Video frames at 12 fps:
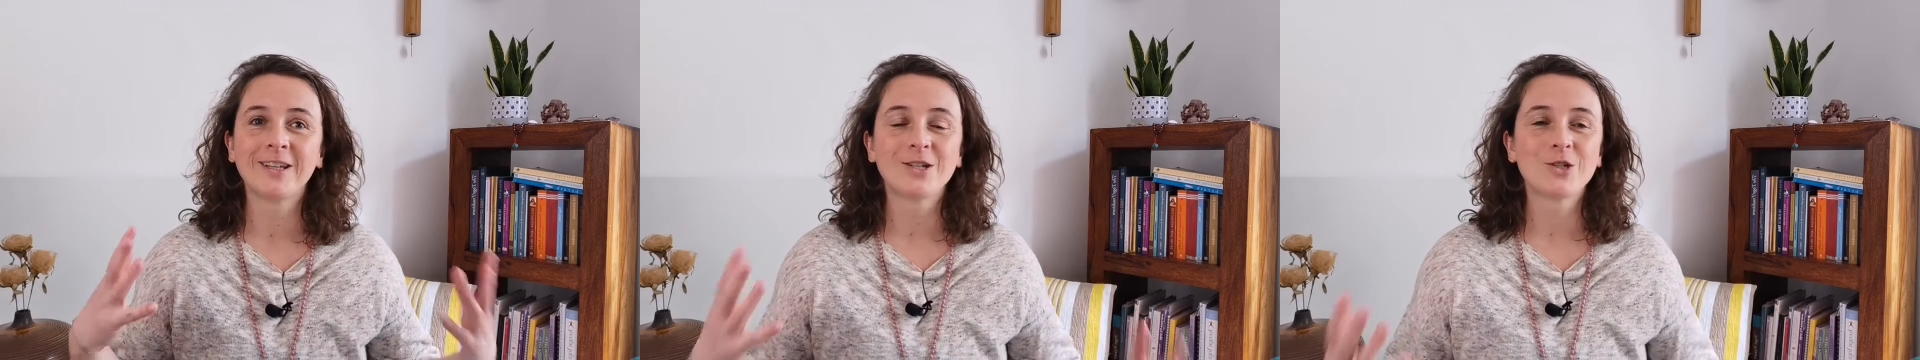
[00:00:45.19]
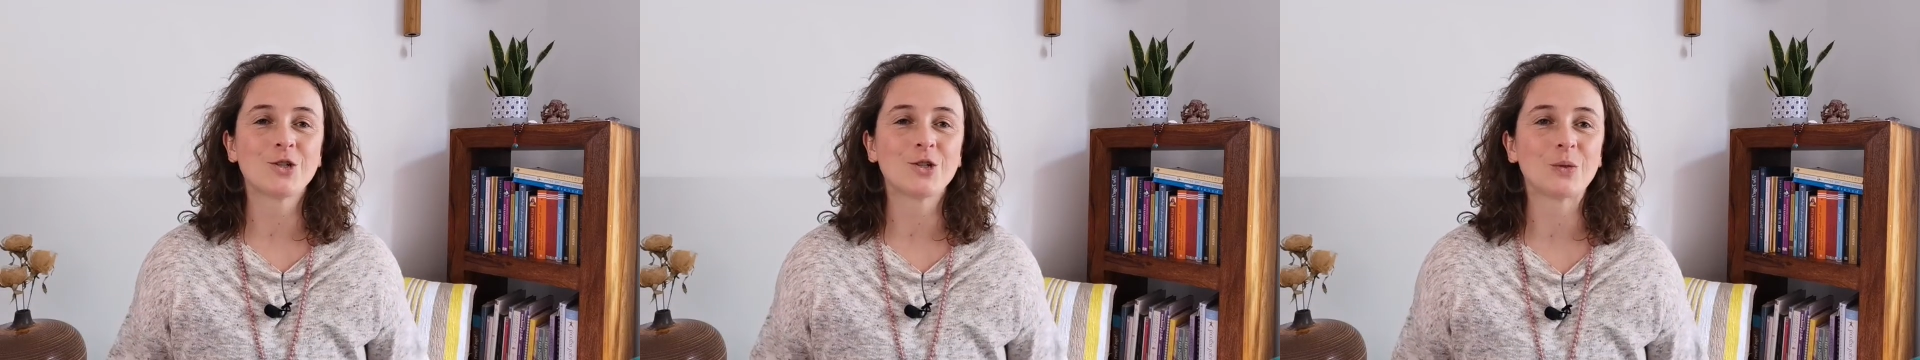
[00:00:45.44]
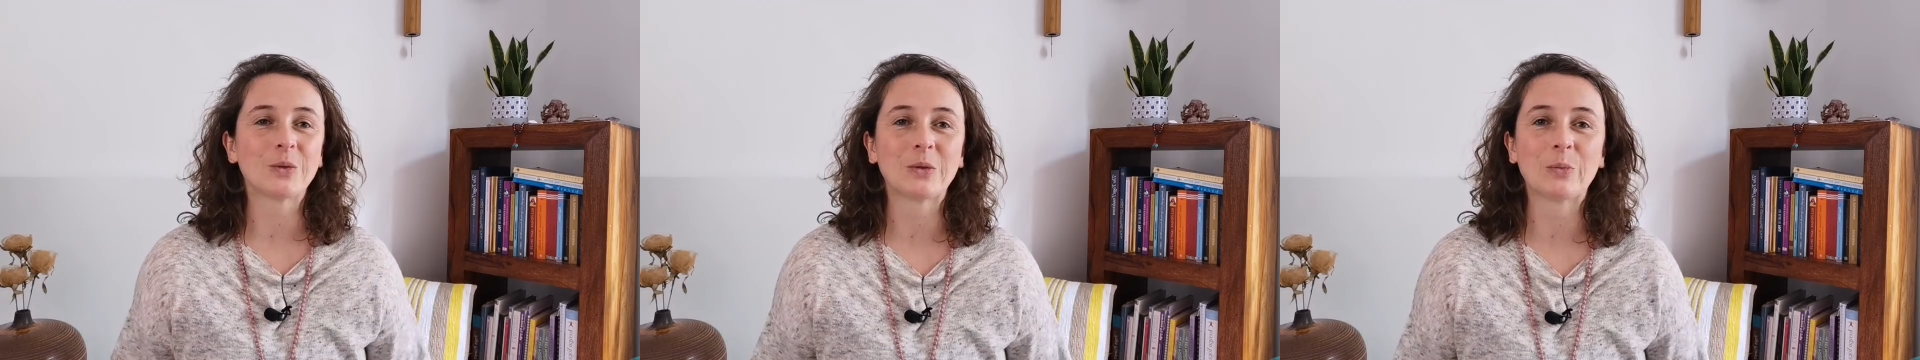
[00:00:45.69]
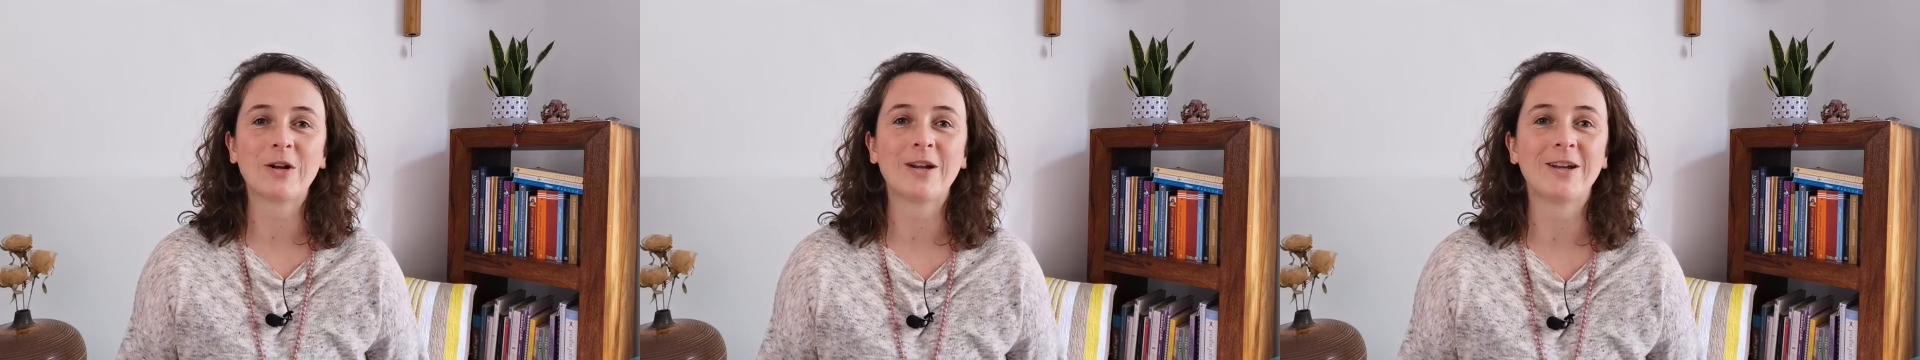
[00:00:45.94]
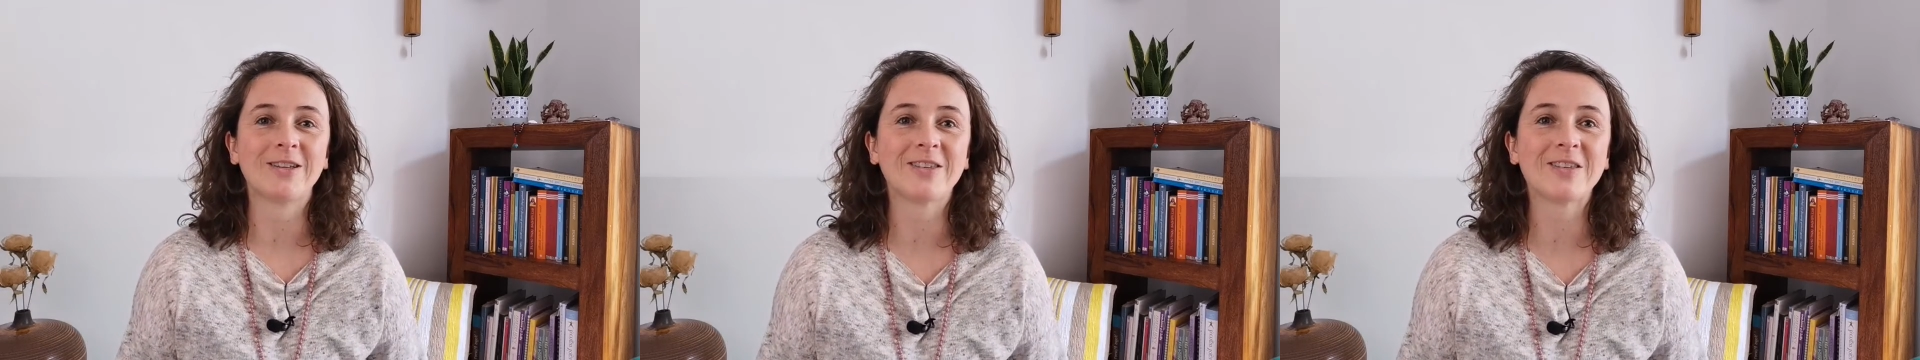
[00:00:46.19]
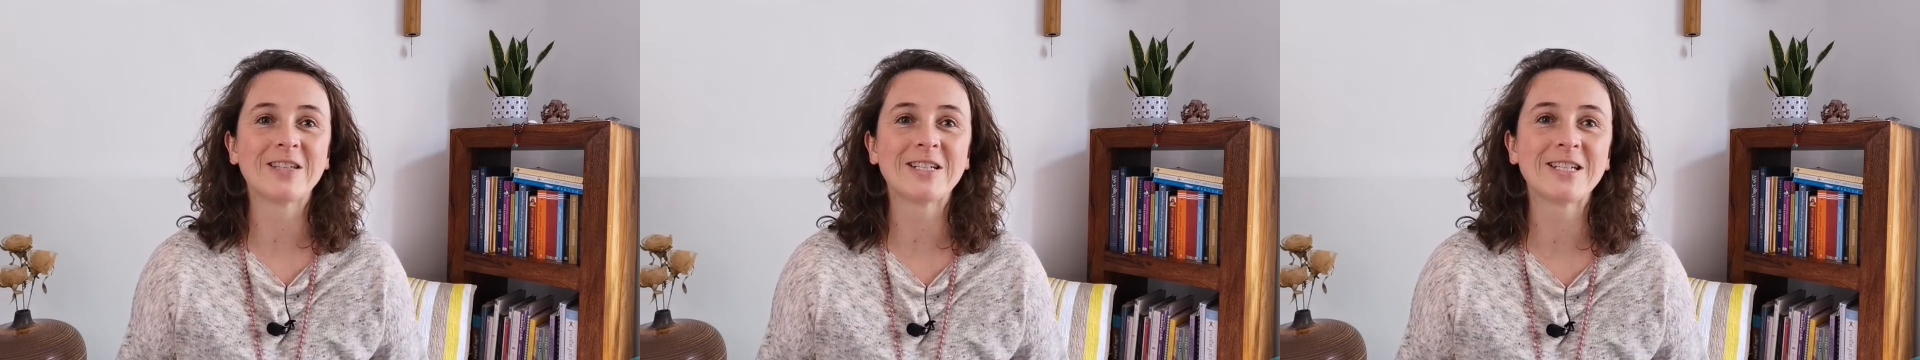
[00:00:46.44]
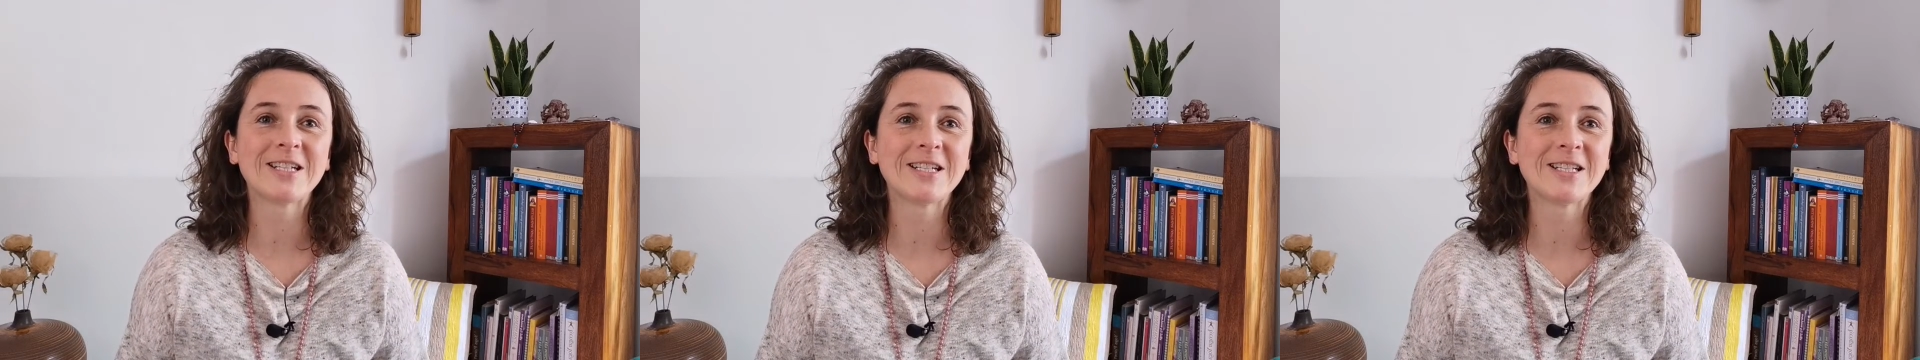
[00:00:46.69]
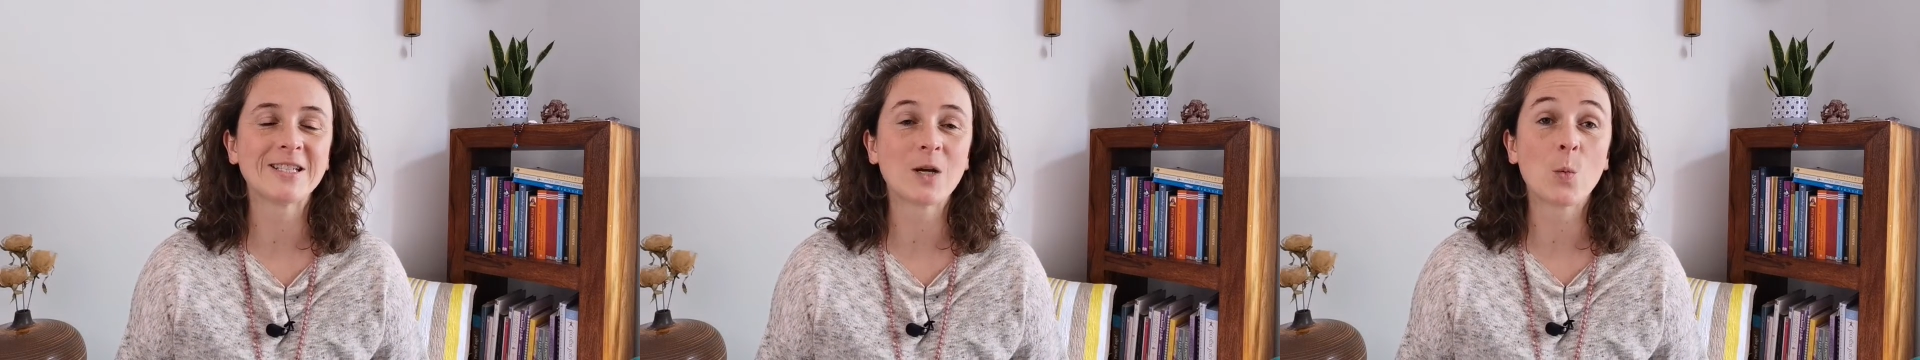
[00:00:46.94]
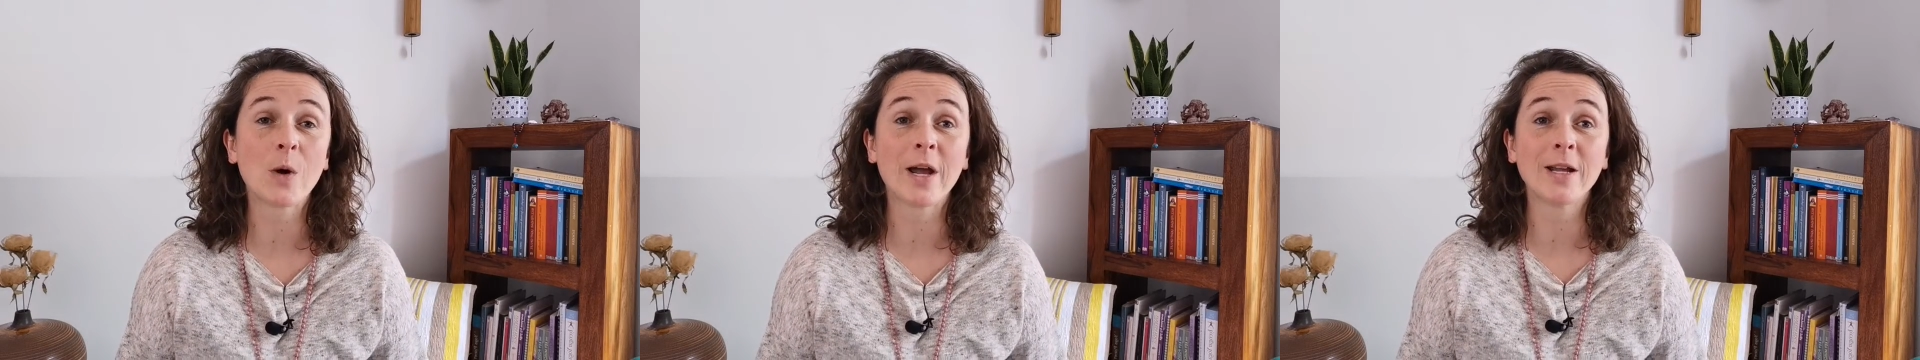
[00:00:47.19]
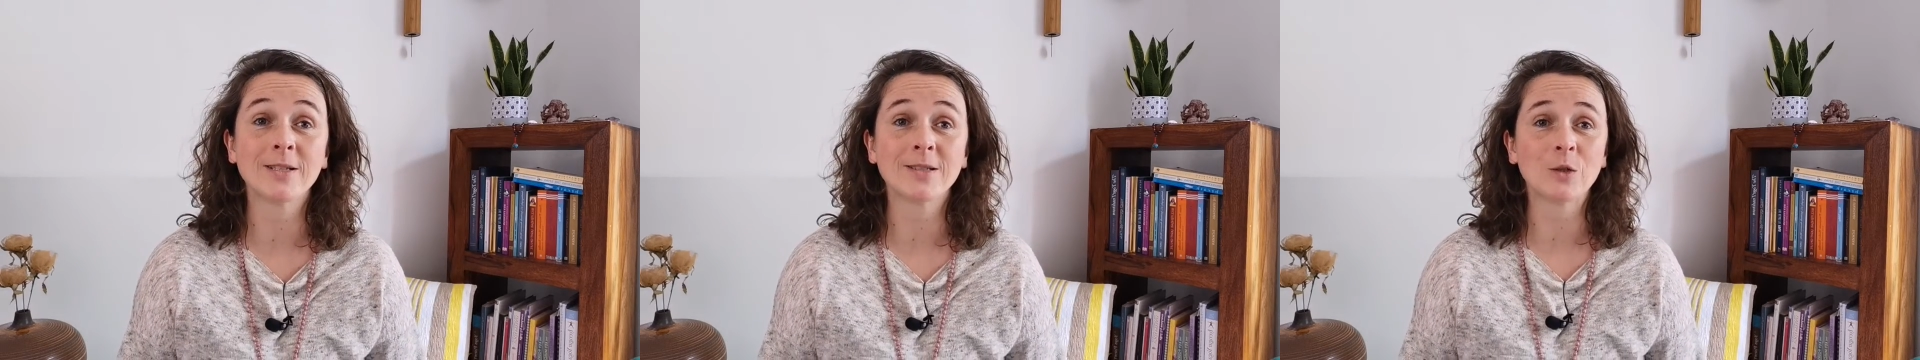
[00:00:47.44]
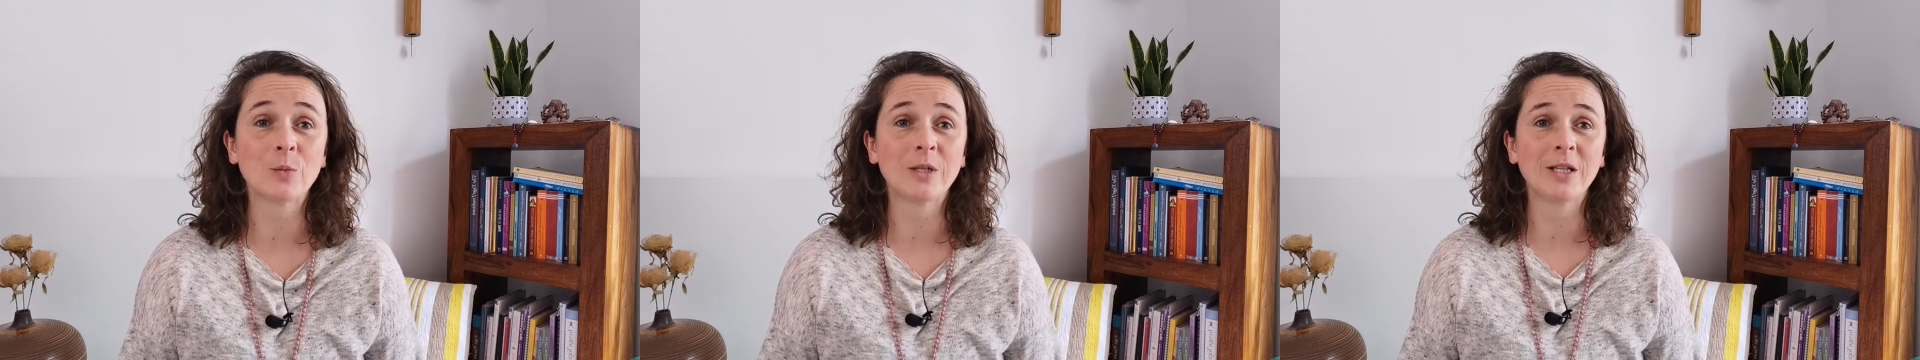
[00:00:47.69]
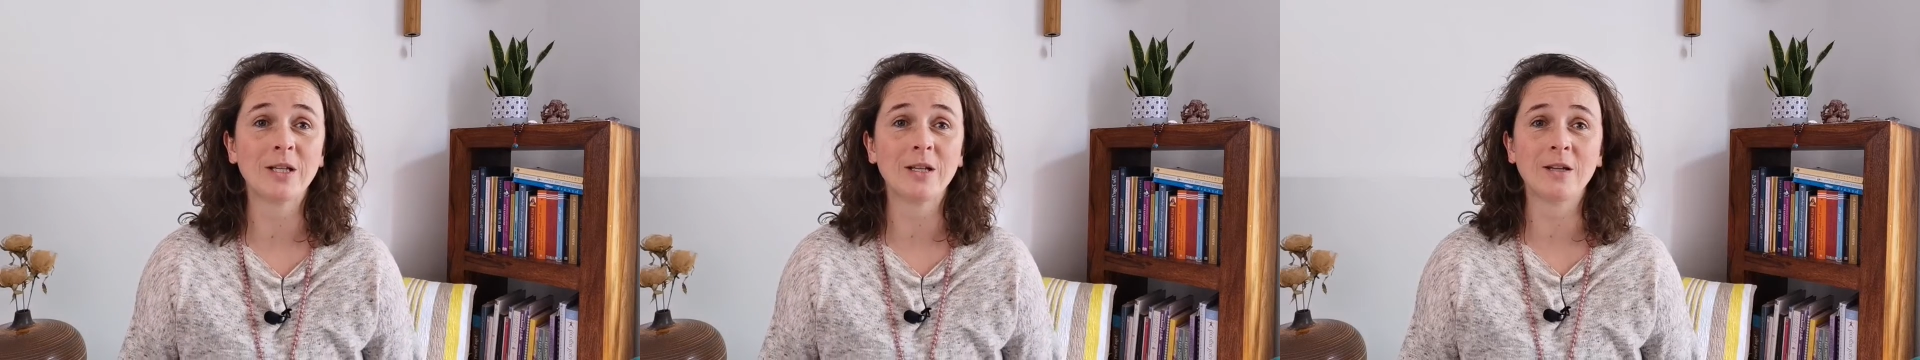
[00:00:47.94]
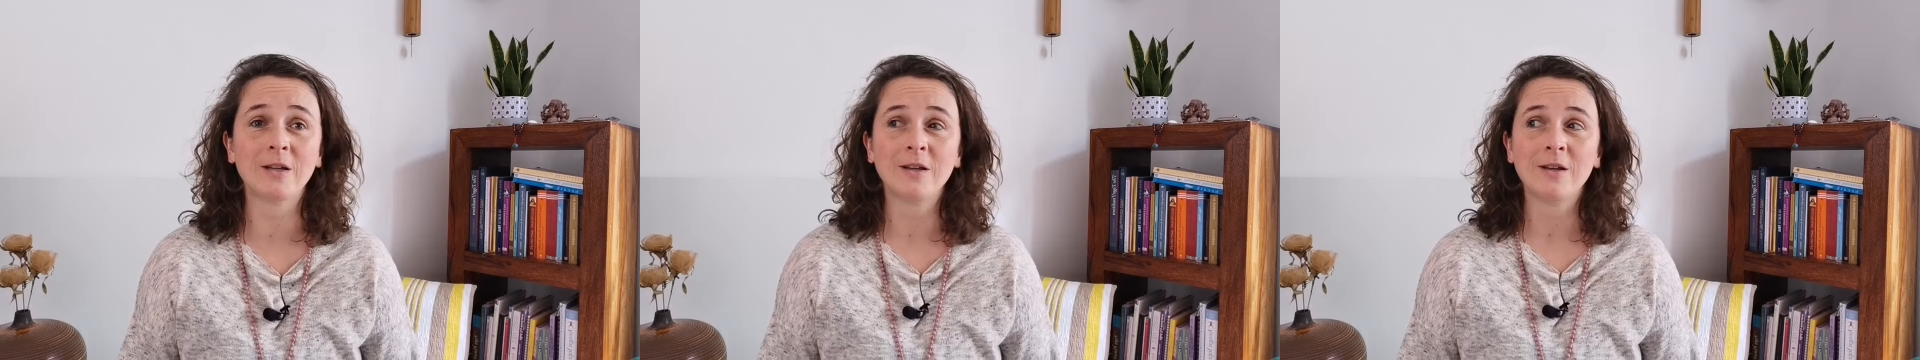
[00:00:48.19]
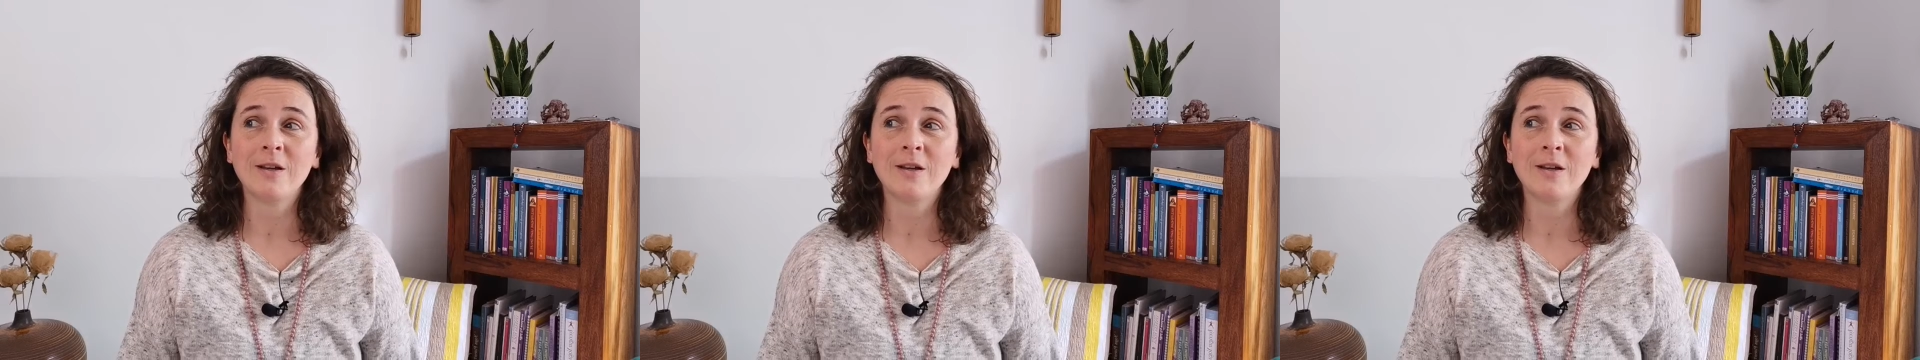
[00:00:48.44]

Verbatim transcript: to do with the breath, and in some way, so many